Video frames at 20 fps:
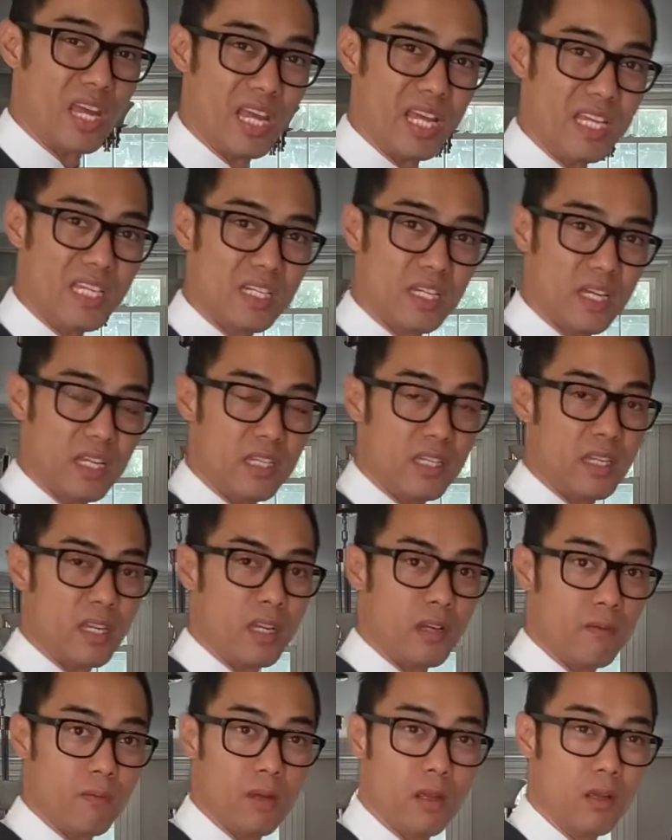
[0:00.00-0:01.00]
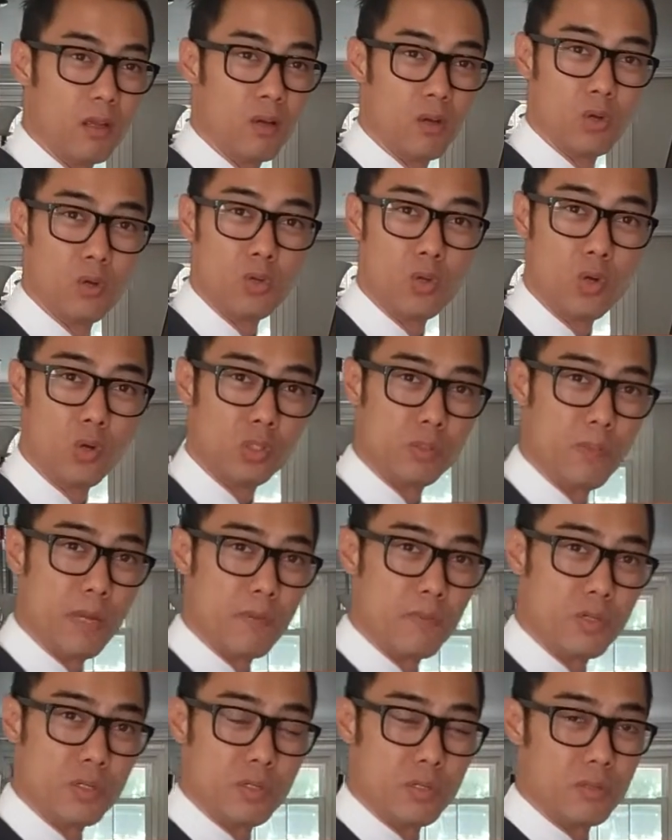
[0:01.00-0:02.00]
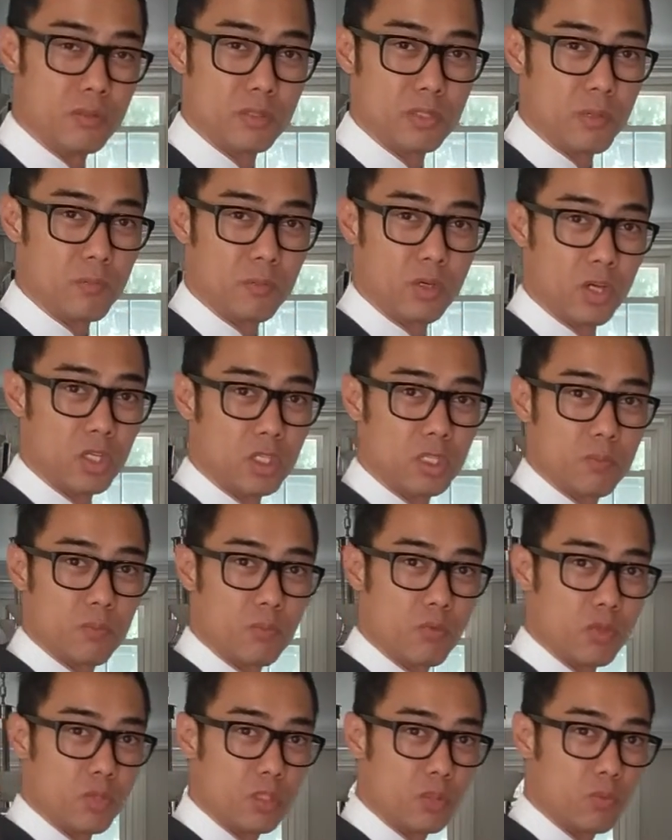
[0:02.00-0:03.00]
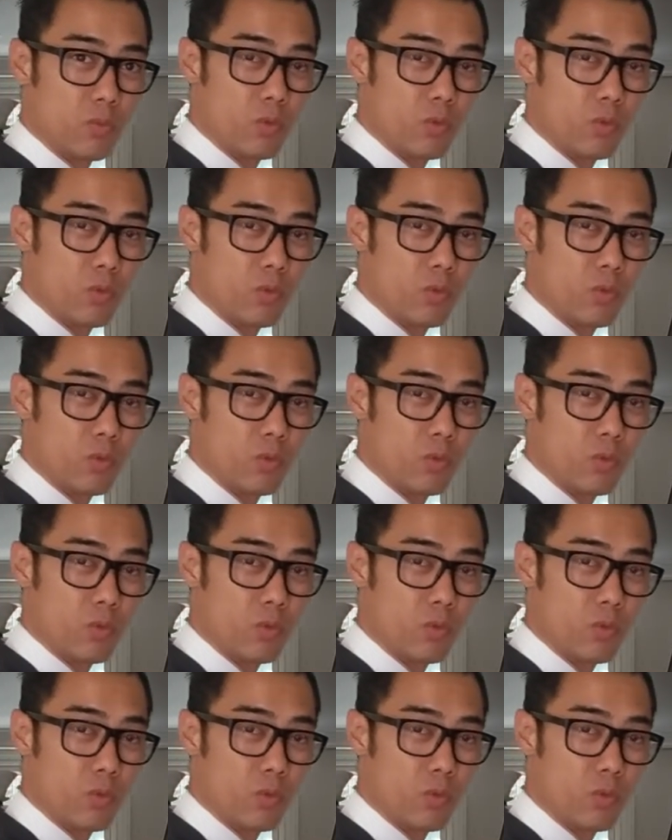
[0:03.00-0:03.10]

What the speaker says: hate, and then who knows, maybe some customers